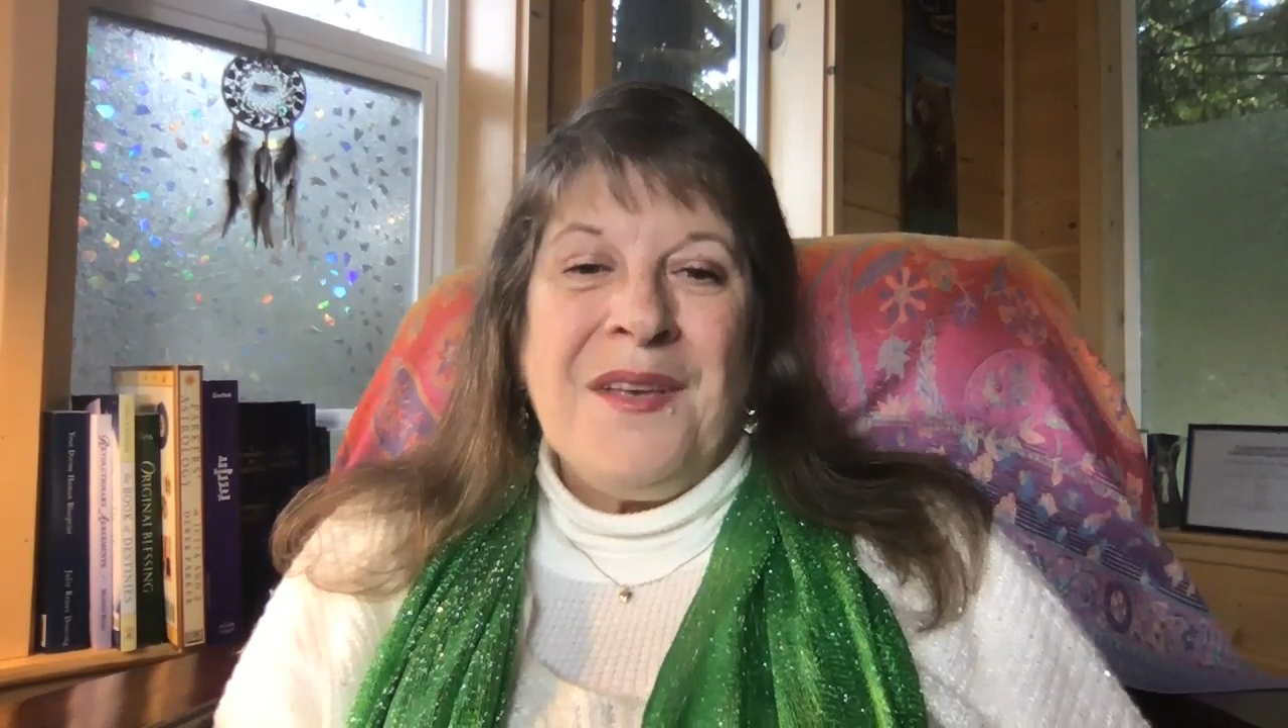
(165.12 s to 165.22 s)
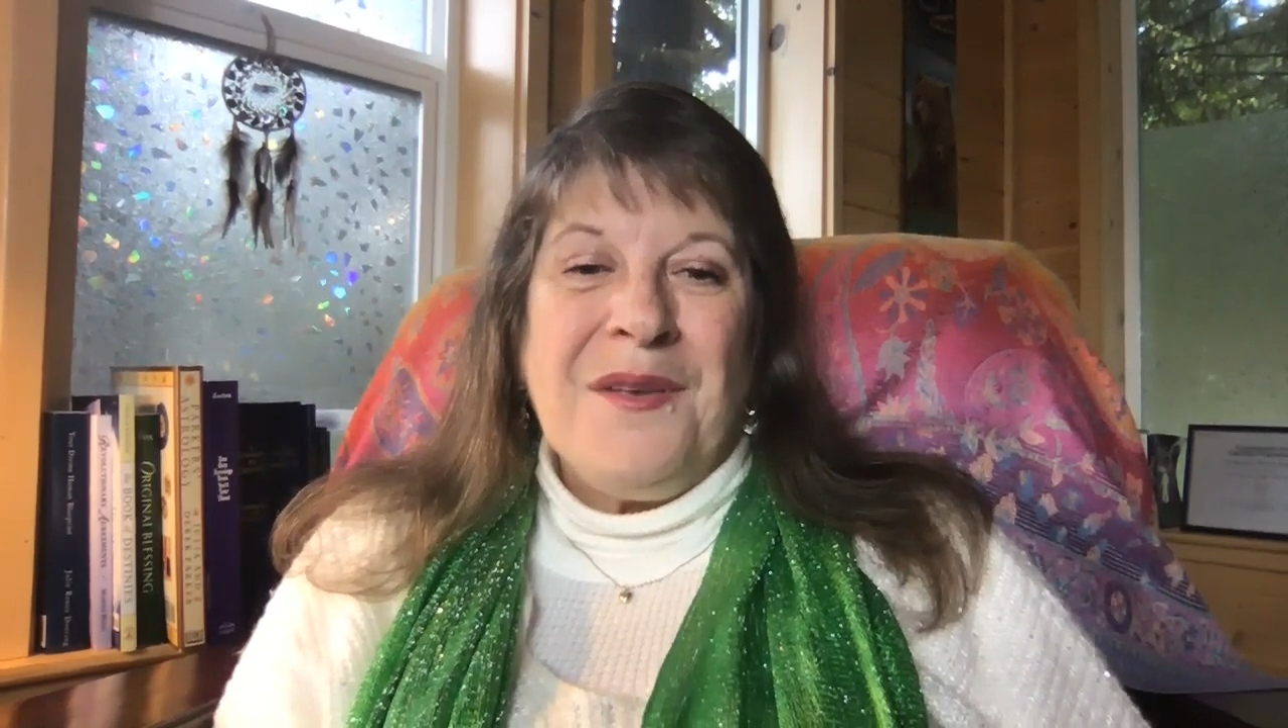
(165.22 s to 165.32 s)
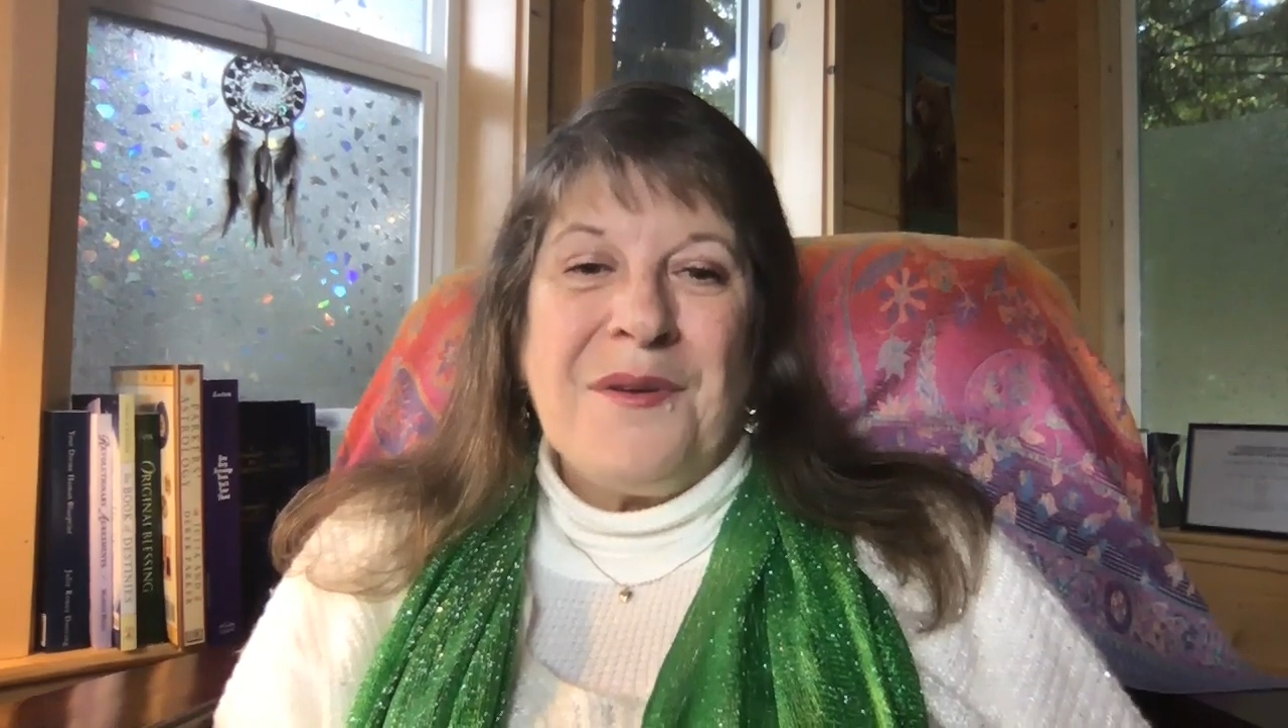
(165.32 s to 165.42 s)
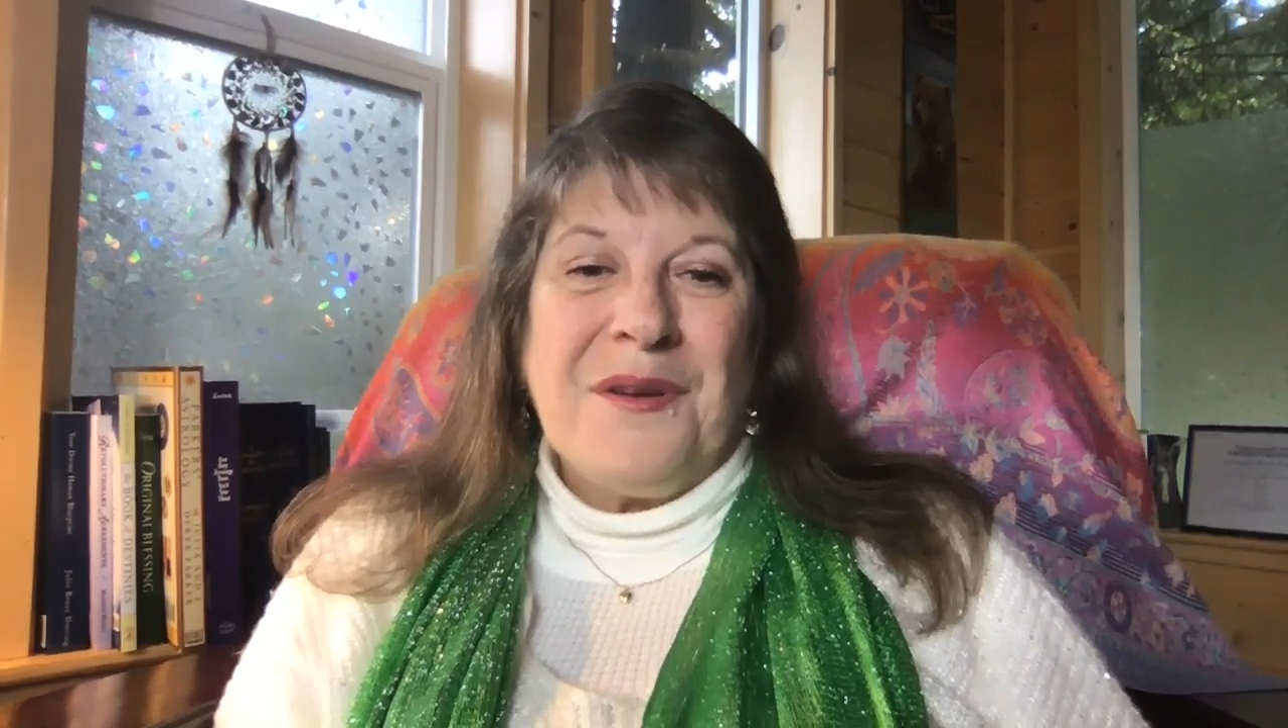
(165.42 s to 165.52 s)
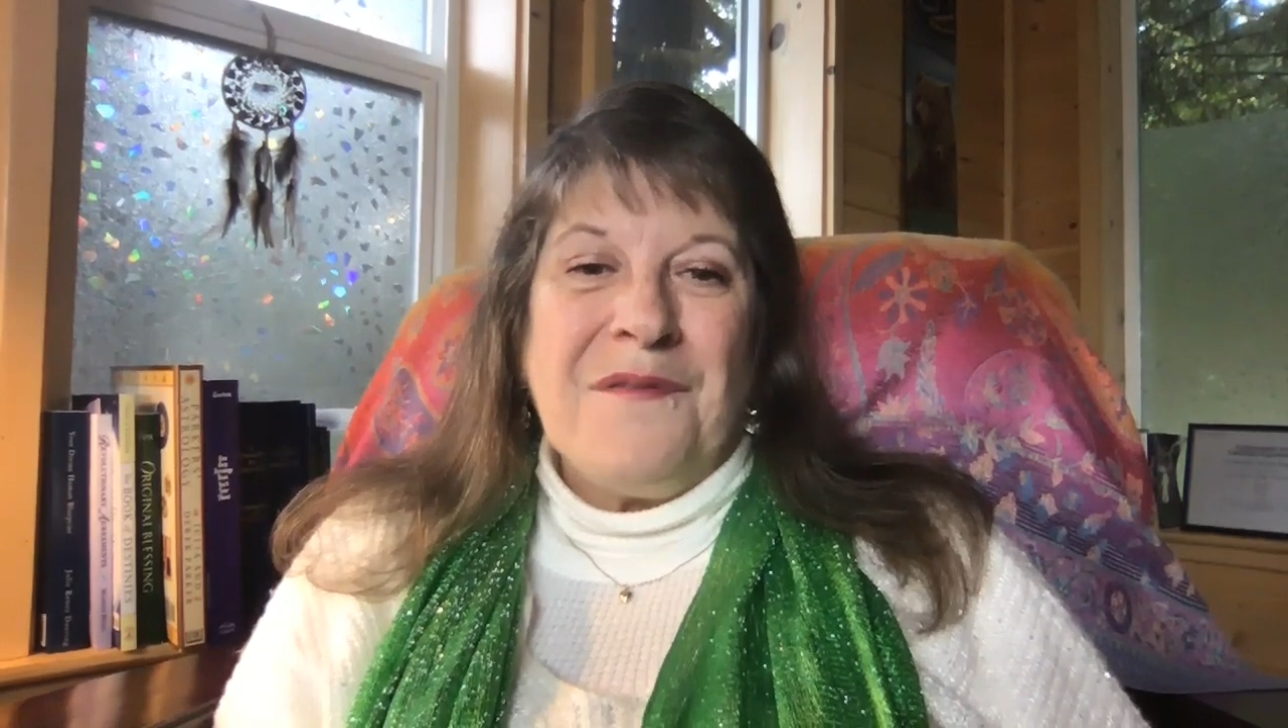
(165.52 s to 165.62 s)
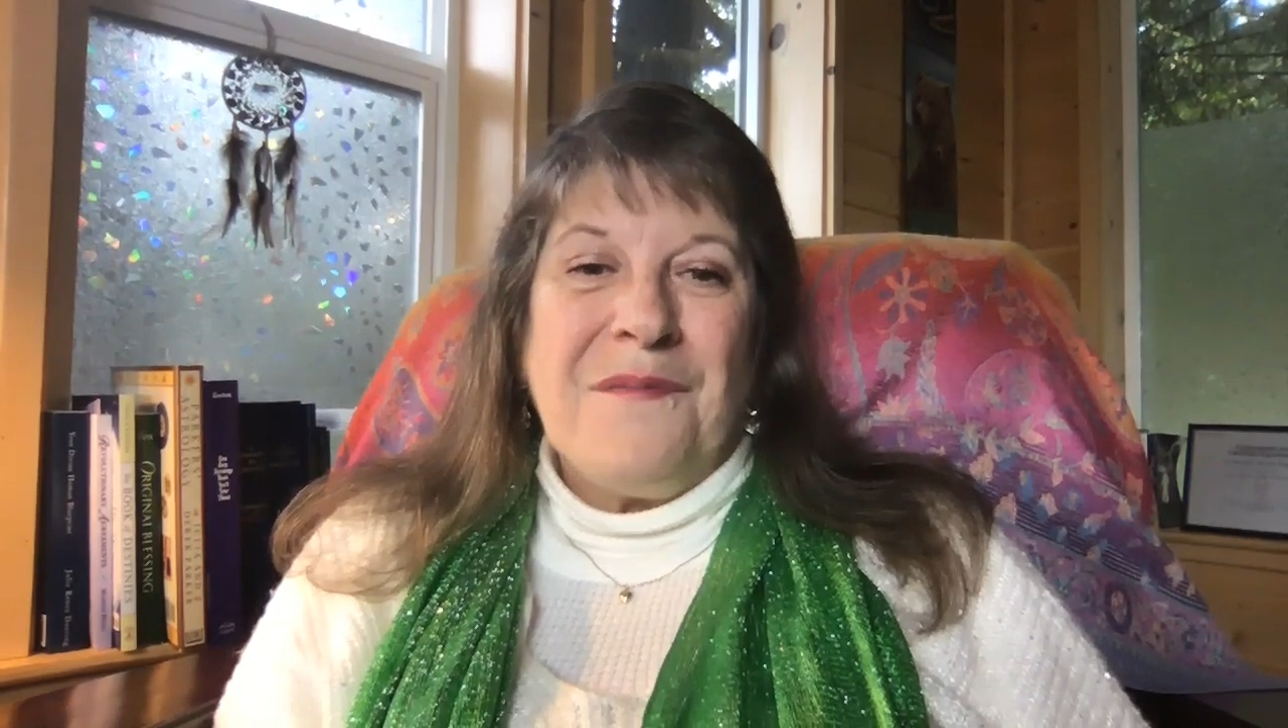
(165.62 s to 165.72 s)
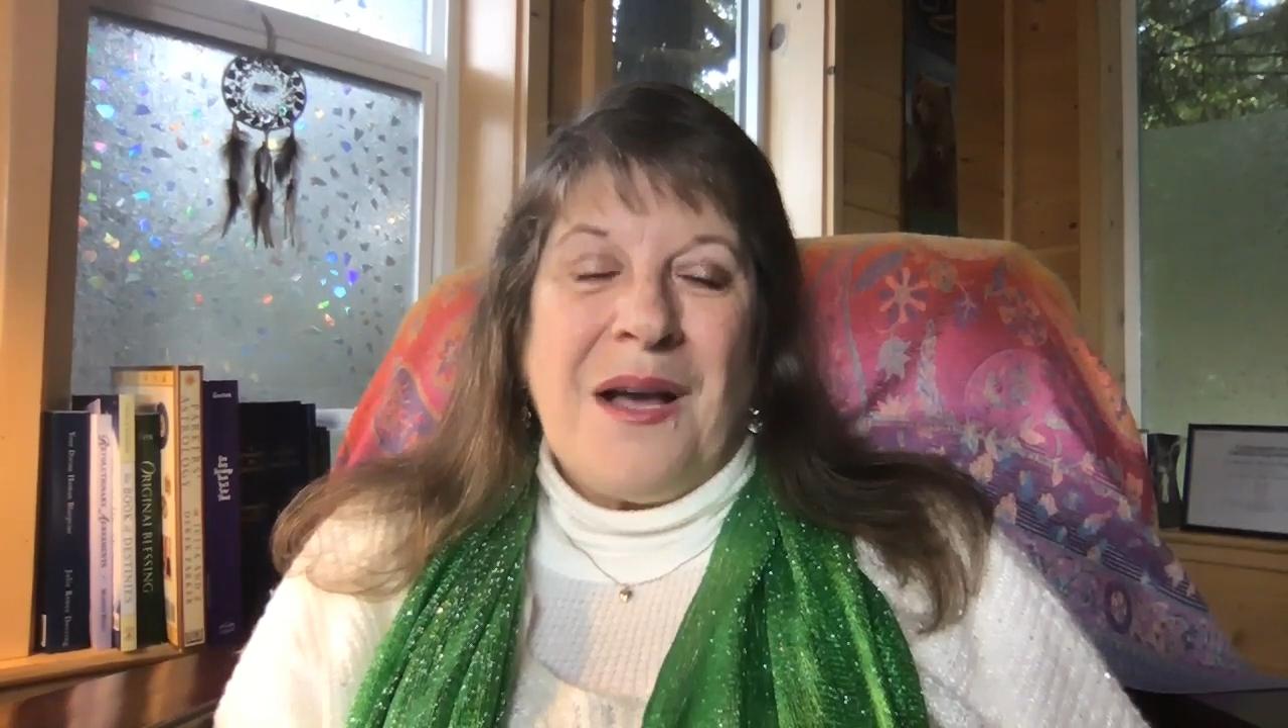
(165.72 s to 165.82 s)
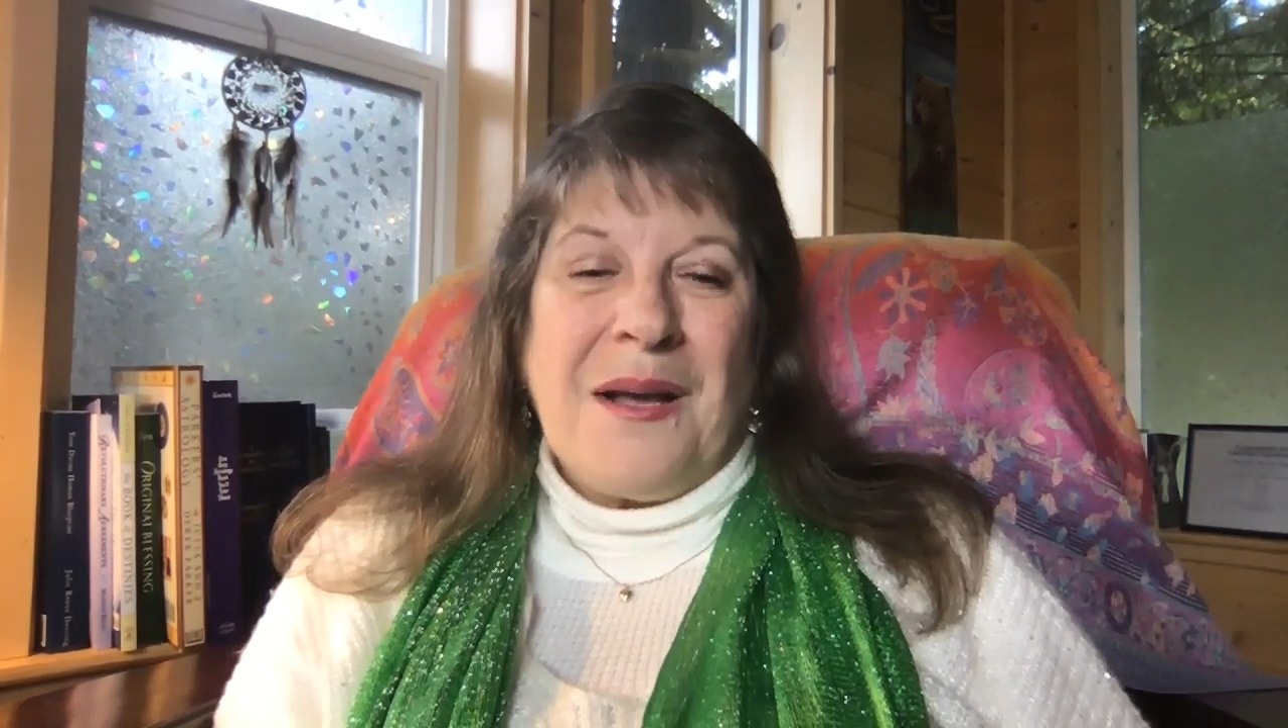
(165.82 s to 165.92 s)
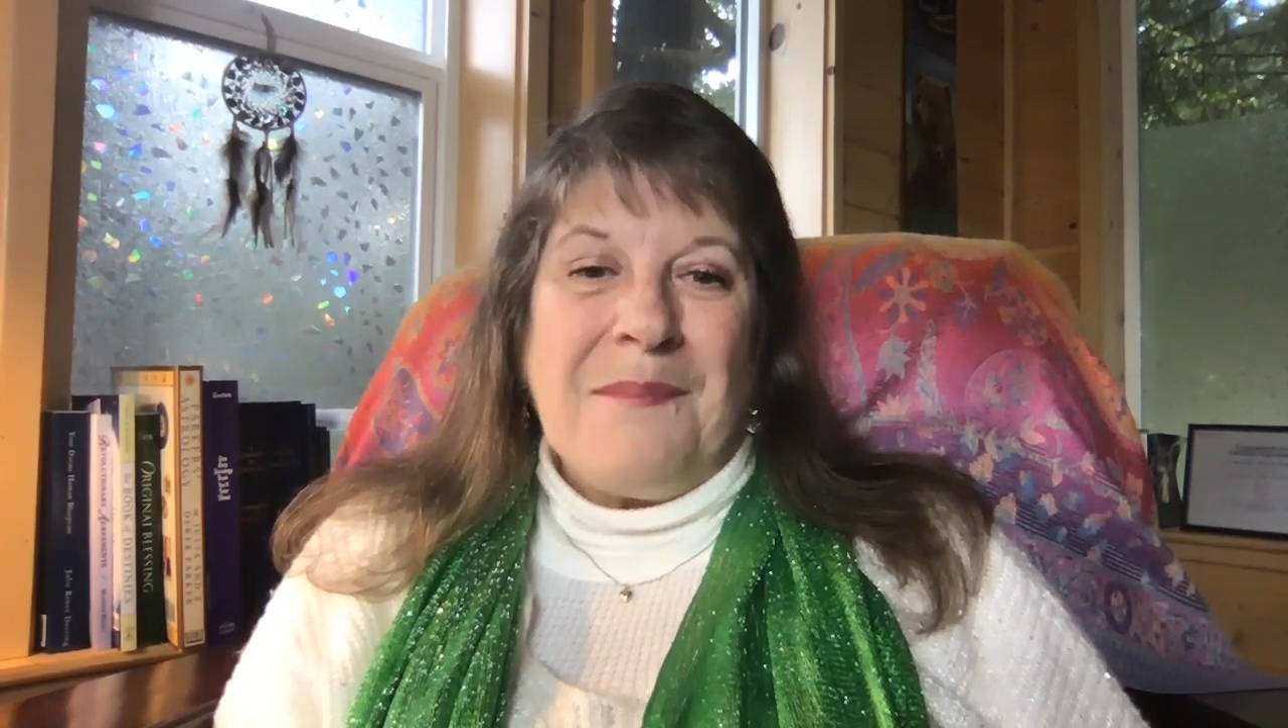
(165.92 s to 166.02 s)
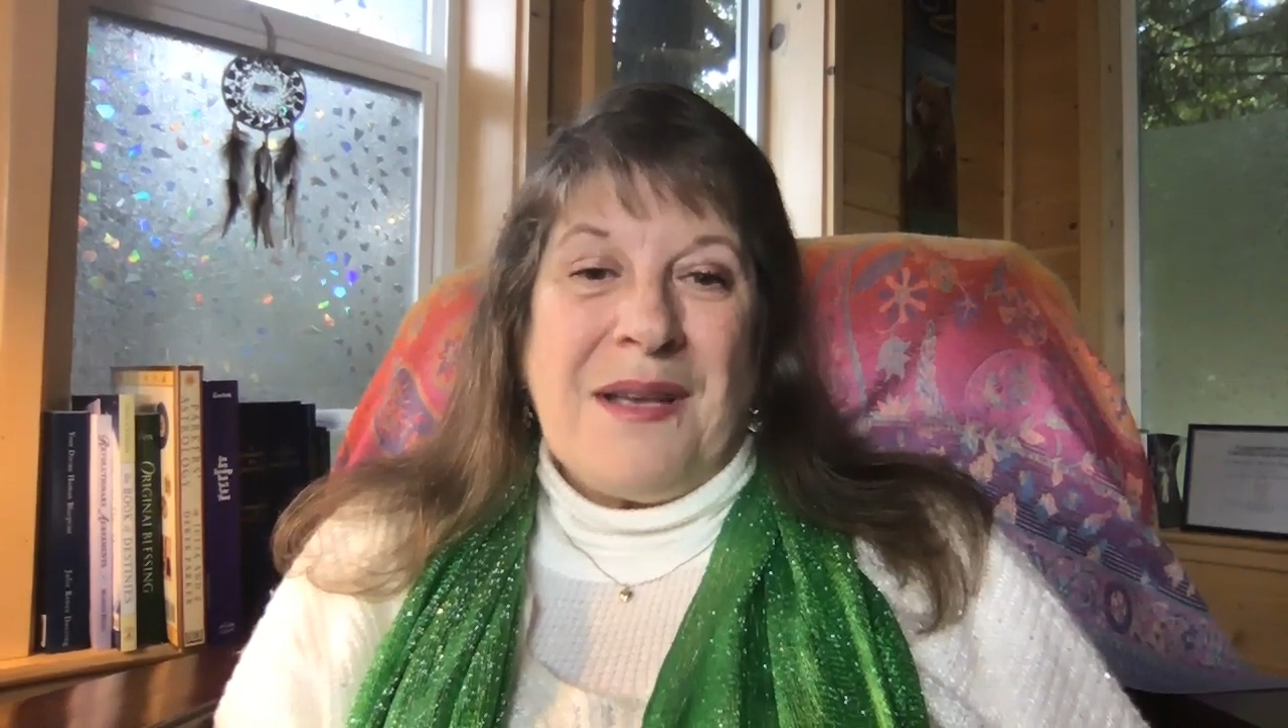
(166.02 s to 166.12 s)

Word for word: You can uh,